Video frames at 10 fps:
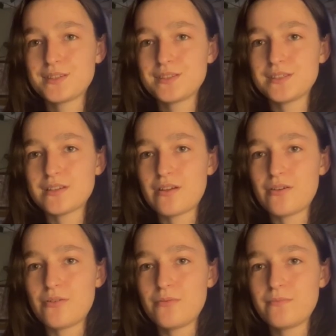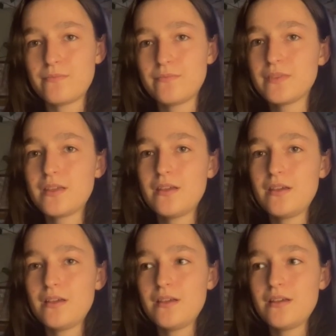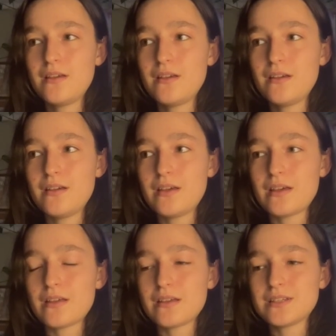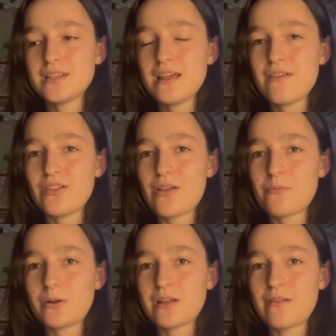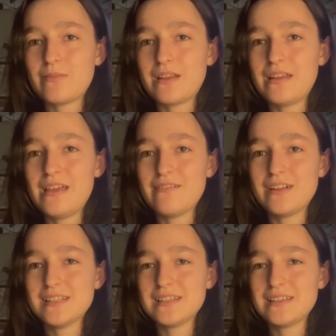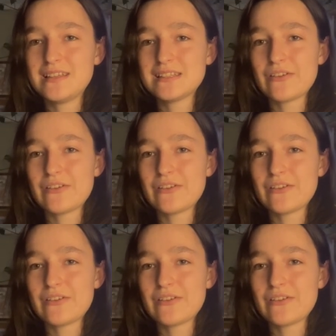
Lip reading: So I should have a lot more time to knit recently,